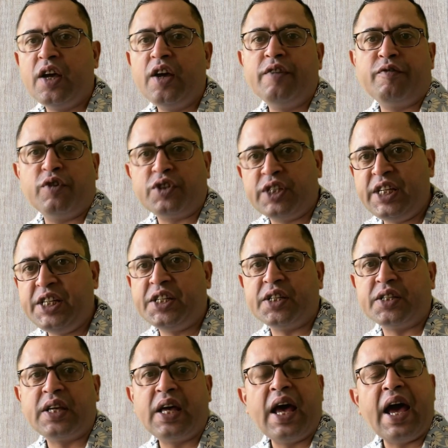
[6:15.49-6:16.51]
for
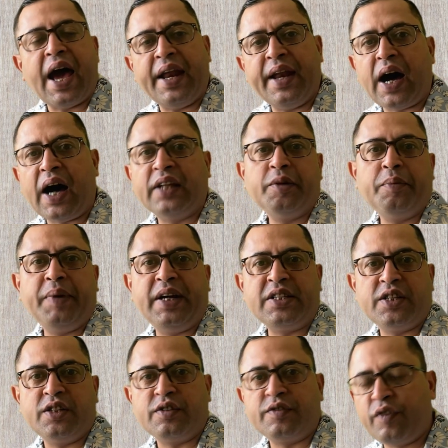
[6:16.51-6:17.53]
seizures and other
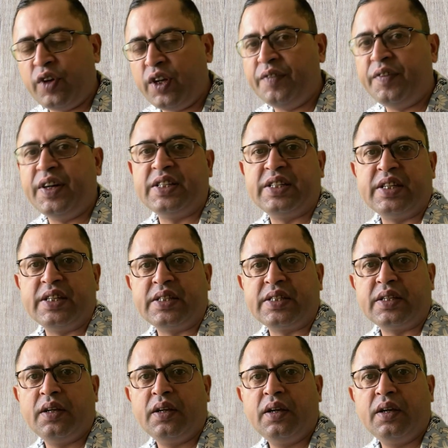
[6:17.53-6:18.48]
medicines for liver disease.